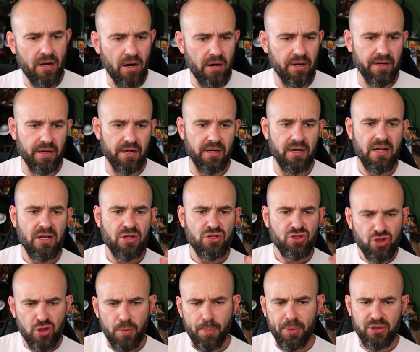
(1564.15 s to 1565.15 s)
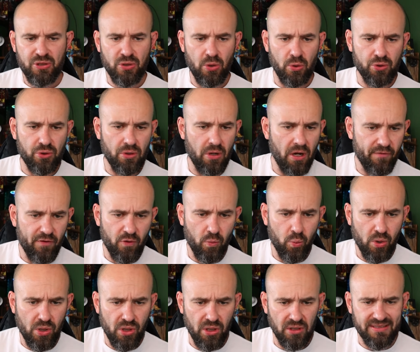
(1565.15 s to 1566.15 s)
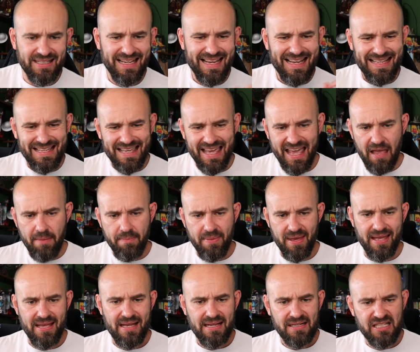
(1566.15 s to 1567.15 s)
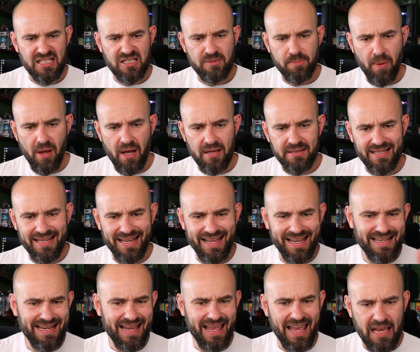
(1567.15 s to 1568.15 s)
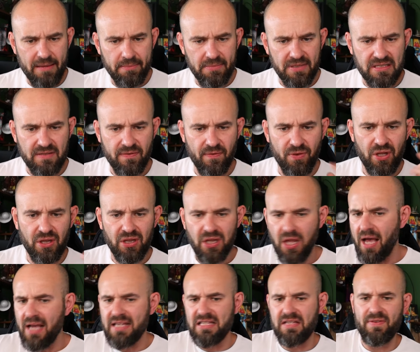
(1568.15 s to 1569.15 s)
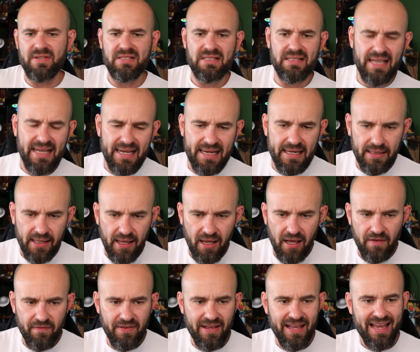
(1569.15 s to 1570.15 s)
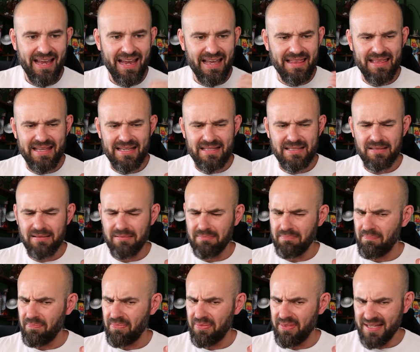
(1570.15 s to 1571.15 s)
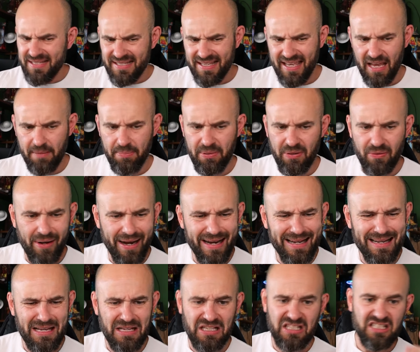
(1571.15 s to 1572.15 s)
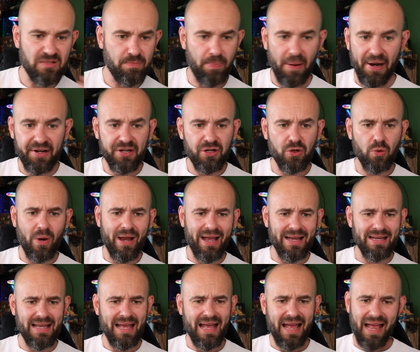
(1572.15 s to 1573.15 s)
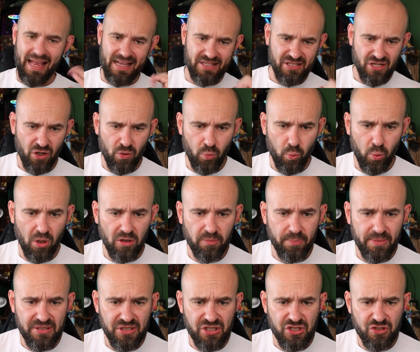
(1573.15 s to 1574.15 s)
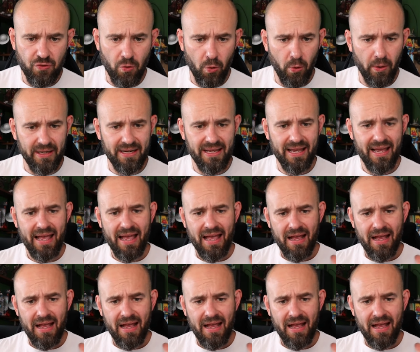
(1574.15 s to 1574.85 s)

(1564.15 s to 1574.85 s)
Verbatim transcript: Carter, super soldier of her world, Gambit, despondent and aimless from the loss of his lady love, and this this can't be right. Spider Gwen? Has her world been destroyed?